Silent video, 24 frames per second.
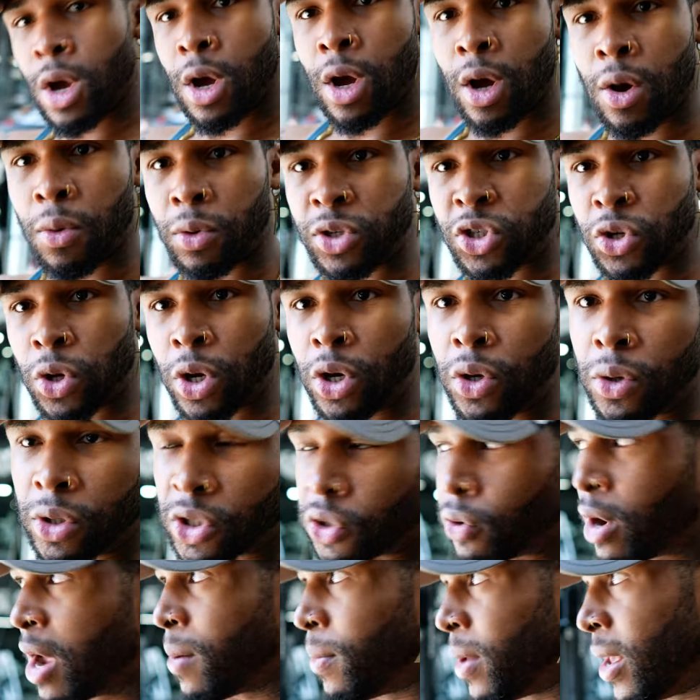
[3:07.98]
What you're gonna do is
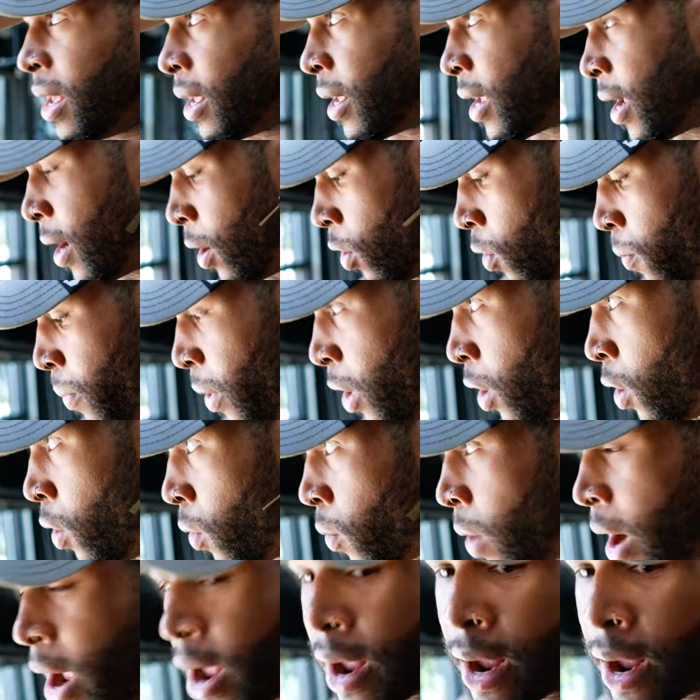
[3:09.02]
grab a kettlebell right